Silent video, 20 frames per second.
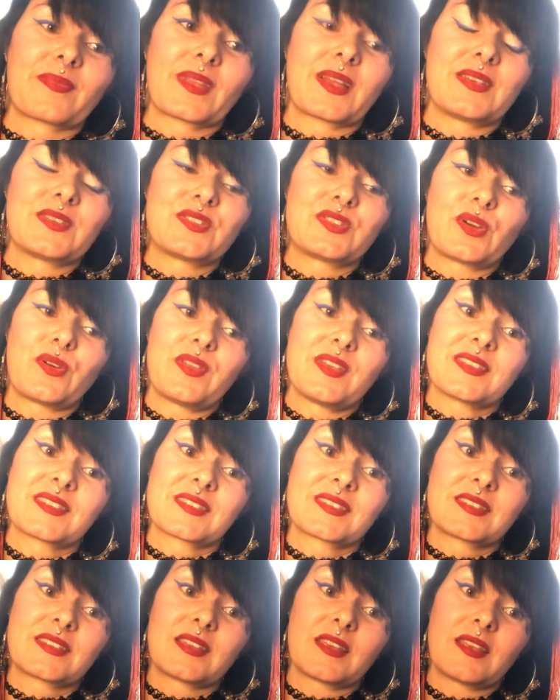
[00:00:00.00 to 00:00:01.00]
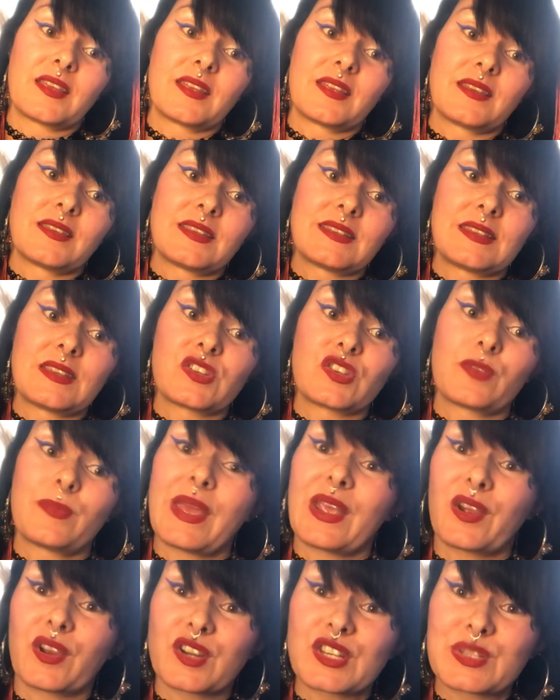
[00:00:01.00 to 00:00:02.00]
So this Decision
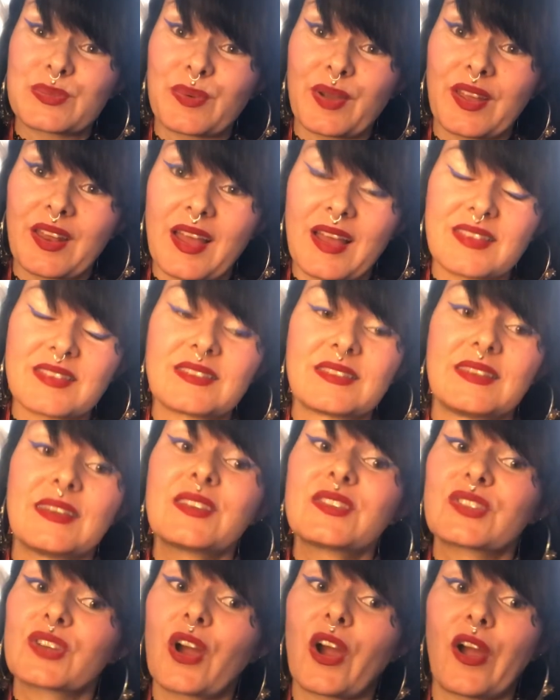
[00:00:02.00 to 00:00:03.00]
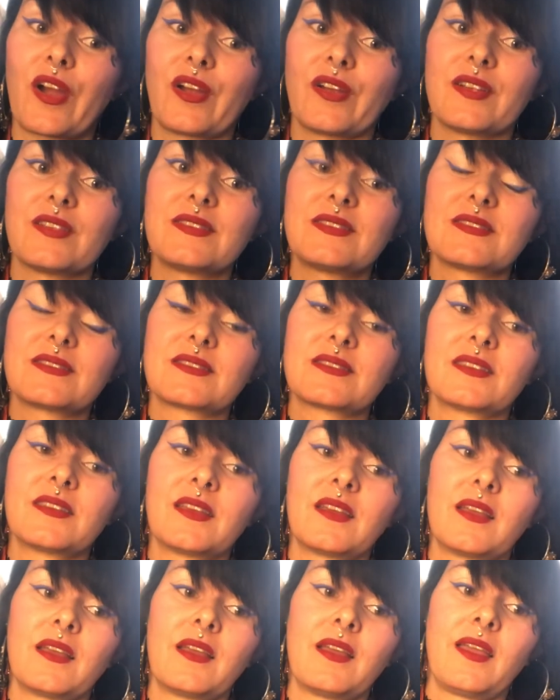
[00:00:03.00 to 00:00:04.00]
Maker spread has 6 cards.
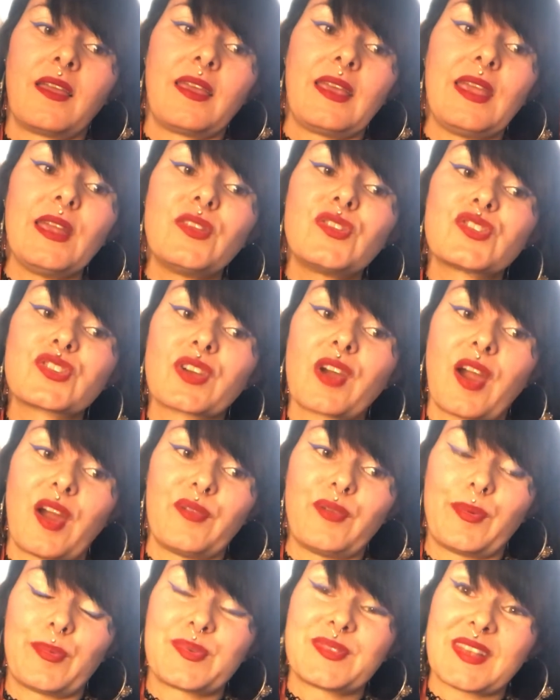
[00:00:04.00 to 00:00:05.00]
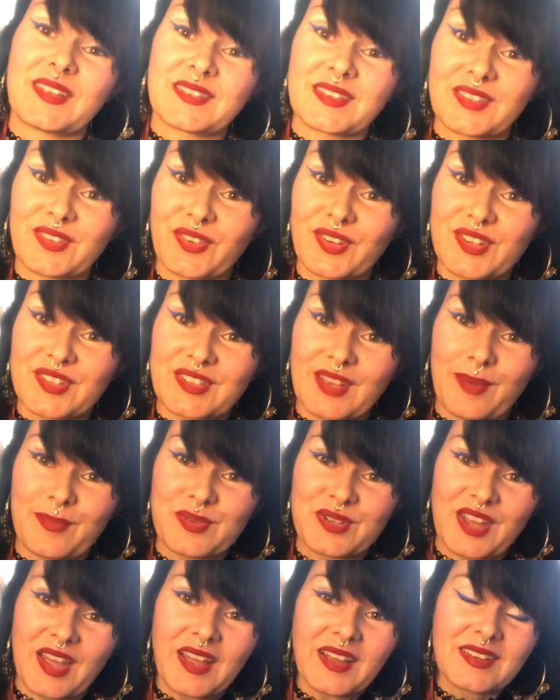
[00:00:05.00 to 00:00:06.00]
Each card represents a different
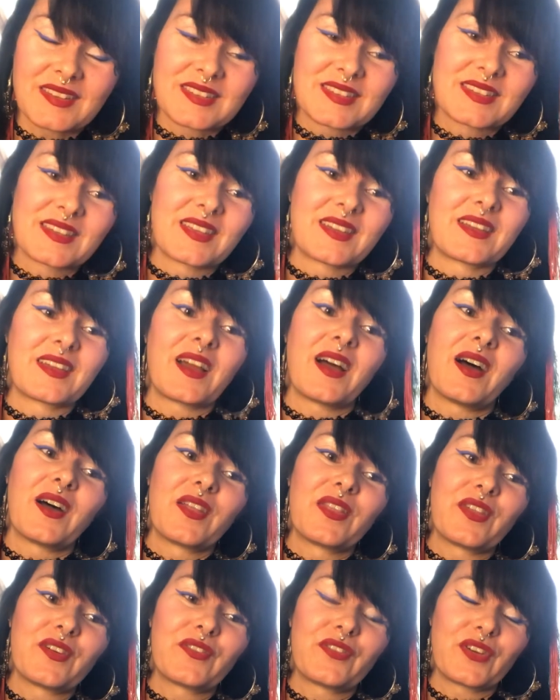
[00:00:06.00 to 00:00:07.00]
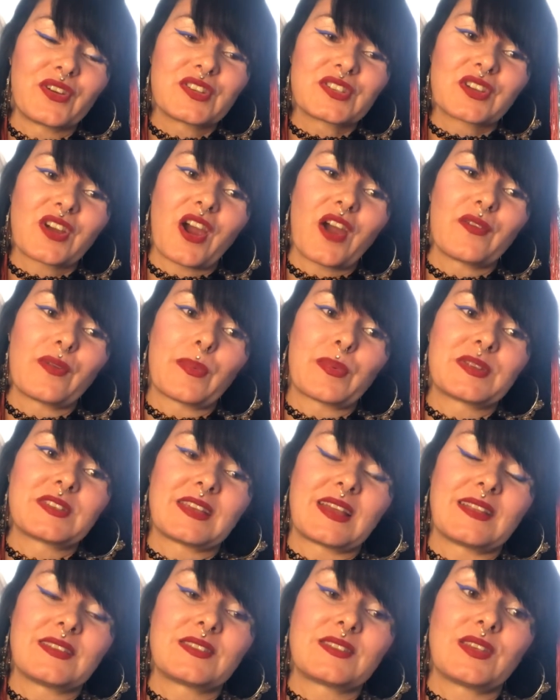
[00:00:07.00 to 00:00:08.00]
subject. The first card
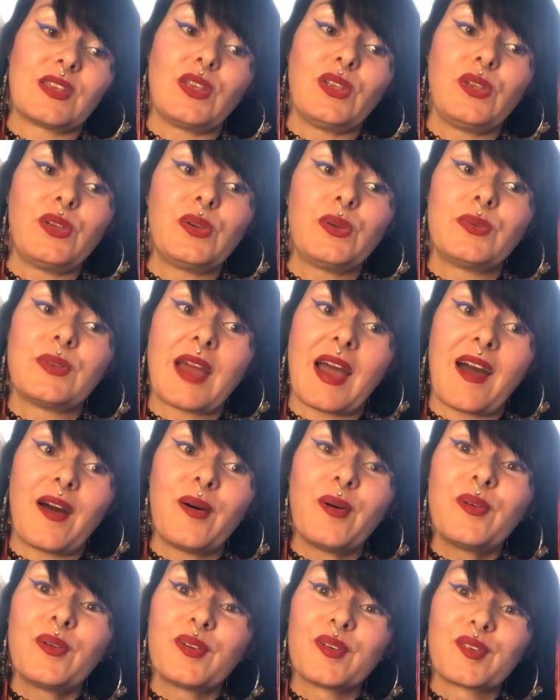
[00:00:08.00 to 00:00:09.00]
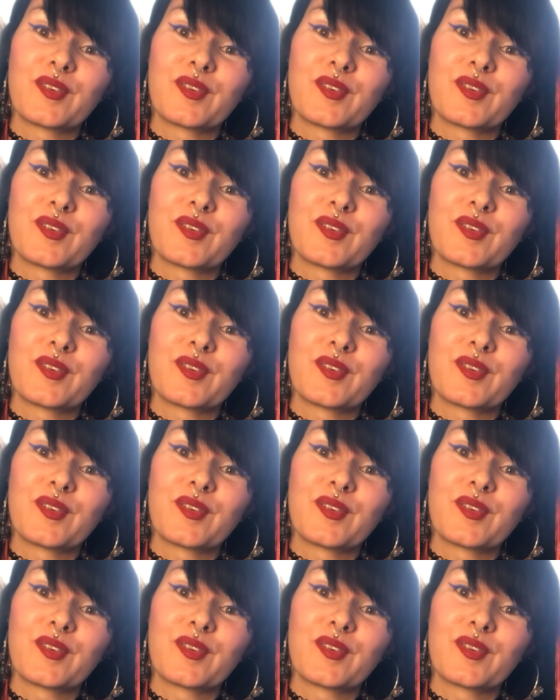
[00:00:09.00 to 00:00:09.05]
represents you now.